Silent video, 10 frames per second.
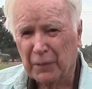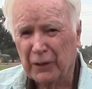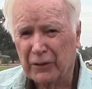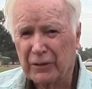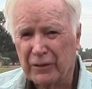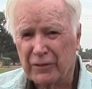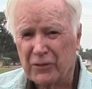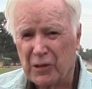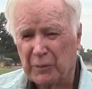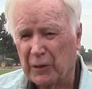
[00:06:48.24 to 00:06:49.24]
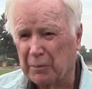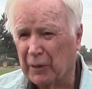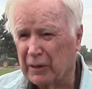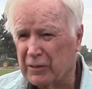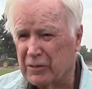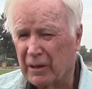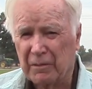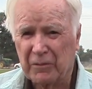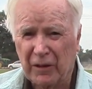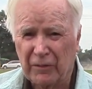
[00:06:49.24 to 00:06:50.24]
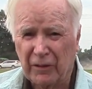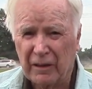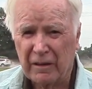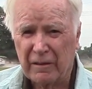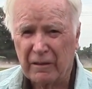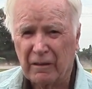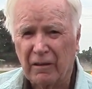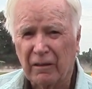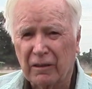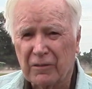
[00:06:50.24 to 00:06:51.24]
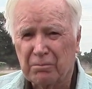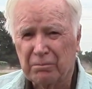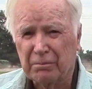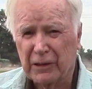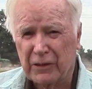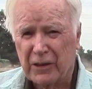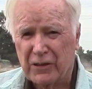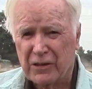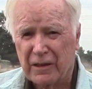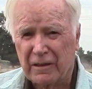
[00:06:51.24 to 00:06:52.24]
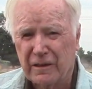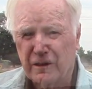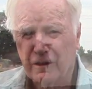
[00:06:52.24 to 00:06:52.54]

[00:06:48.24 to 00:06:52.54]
month, and some of the planes that I'm going to fly there I'll be testing here. I